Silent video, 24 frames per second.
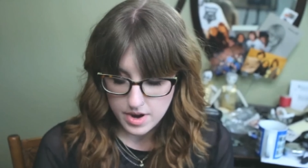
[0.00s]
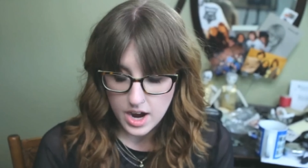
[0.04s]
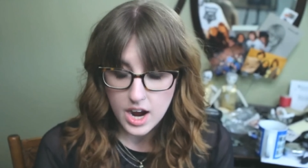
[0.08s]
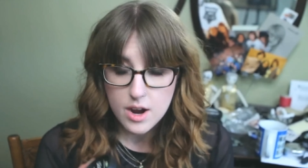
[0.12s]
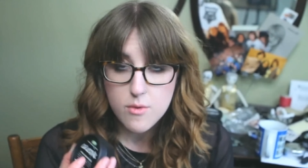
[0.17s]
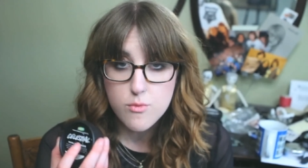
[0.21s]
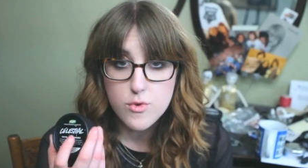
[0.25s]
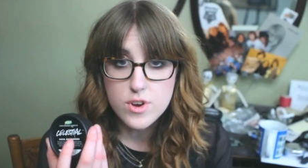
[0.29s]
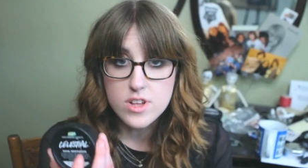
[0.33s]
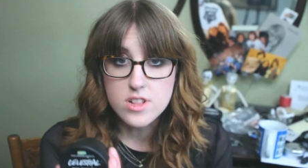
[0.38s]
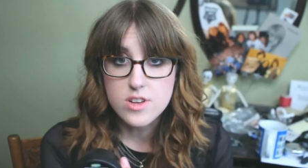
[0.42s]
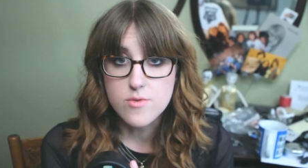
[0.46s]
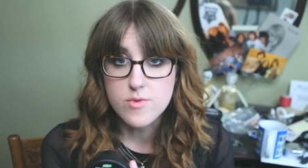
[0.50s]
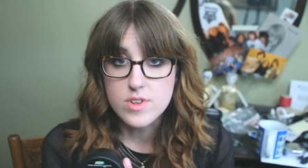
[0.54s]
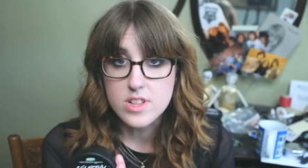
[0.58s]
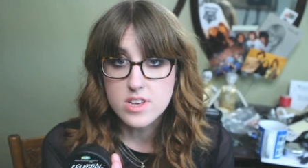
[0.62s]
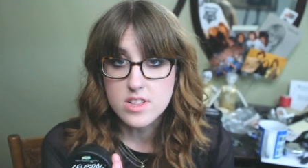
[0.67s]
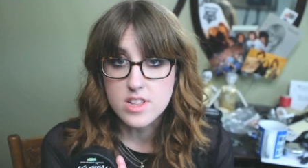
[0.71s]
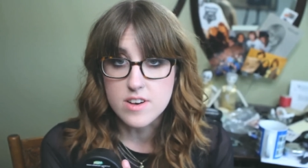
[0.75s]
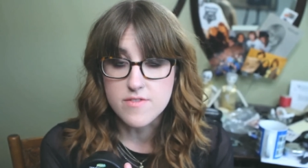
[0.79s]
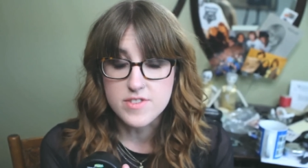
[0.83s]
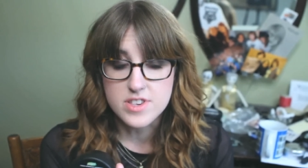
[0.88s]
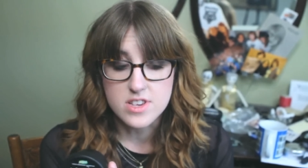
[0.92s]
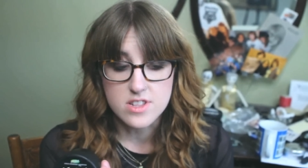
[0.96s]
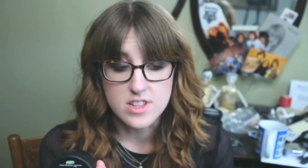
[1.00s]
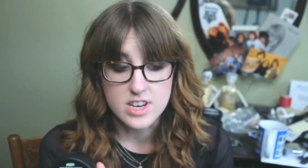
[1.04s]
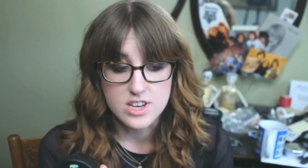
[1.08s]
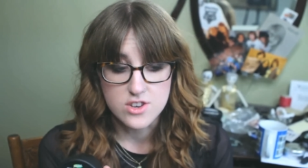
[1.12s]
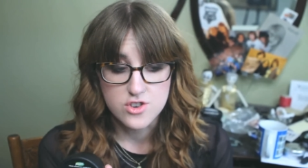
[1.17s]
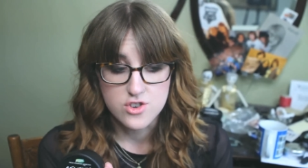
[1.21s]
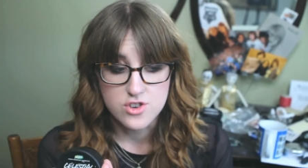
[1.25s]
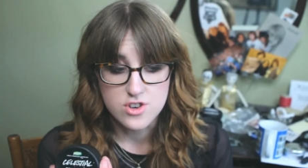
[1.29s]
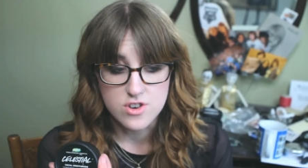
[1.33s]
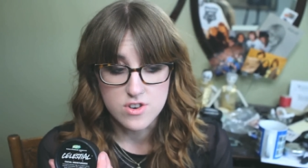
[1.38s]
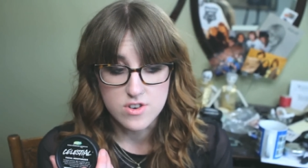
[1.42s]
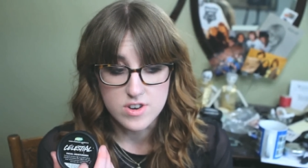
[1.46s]
I really, really love
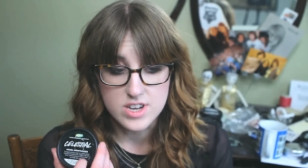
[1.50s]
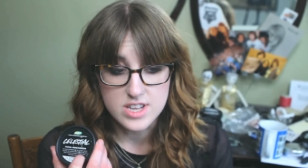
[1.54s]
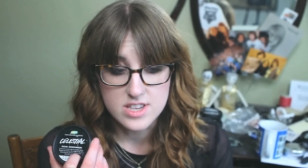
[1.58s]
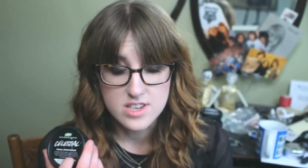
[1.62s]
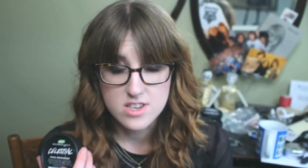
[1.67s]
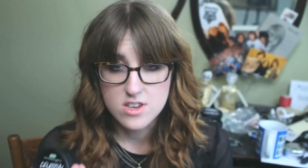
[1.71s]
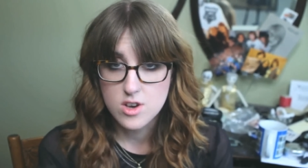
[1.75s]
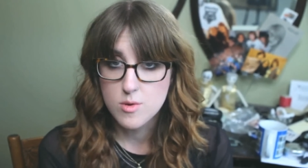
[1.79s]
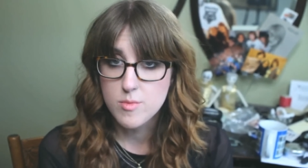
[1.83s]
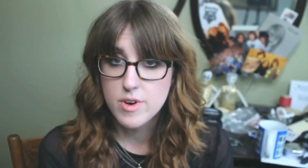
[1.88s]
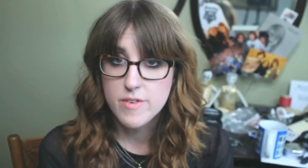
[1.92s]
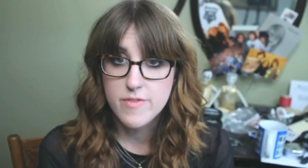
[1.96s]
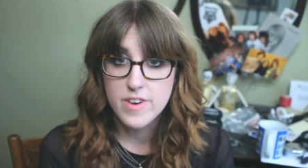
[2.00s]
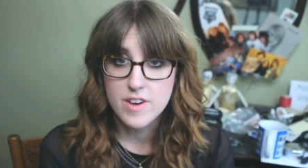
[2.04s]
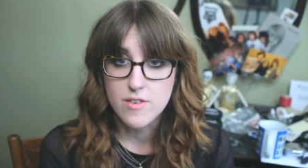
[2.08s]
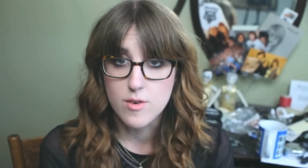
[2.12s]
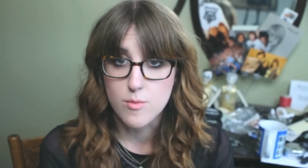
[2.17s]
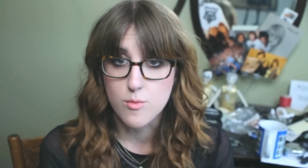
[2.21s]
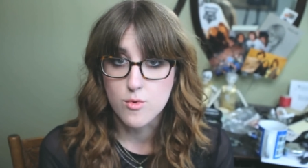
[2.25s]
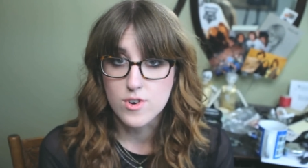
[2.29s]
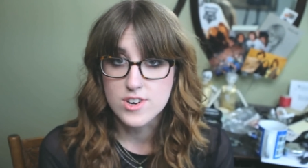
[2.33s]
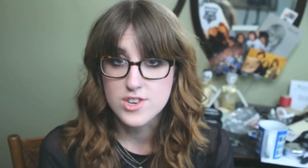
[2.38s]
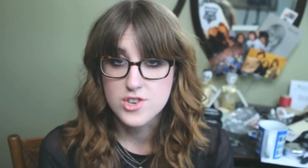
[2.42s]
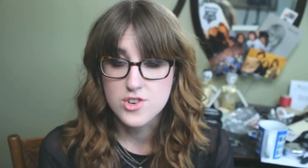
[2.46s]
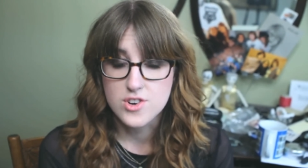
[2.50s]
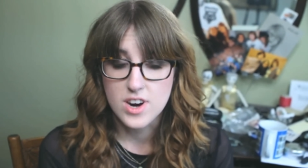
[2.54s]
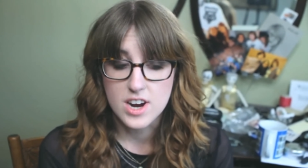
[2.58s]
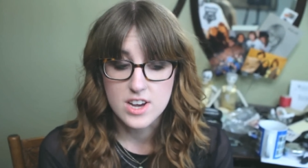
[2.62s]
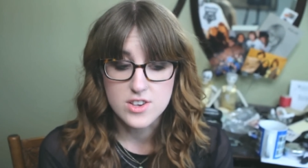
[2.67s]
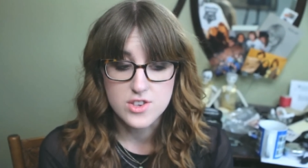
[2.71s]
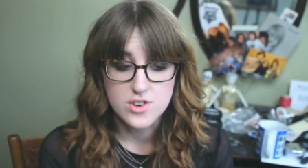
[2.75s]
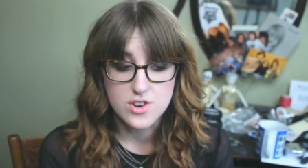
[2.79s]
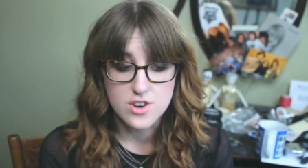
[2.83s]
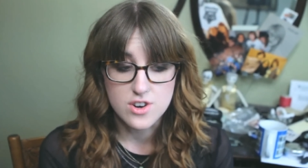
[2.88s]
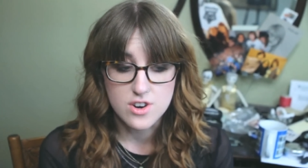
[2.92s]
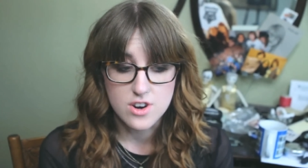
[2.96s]
Celestial. It's still my favorite
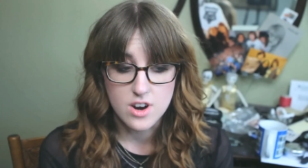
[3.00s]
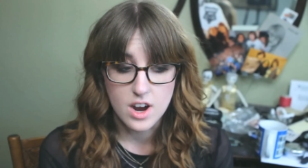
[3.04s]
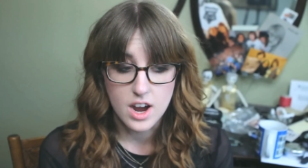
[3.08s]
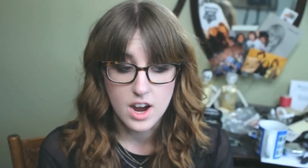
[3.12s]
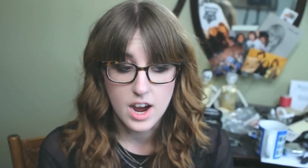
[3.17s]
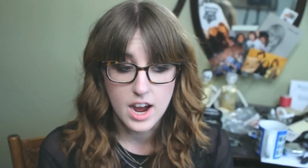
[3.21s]
moisturizer.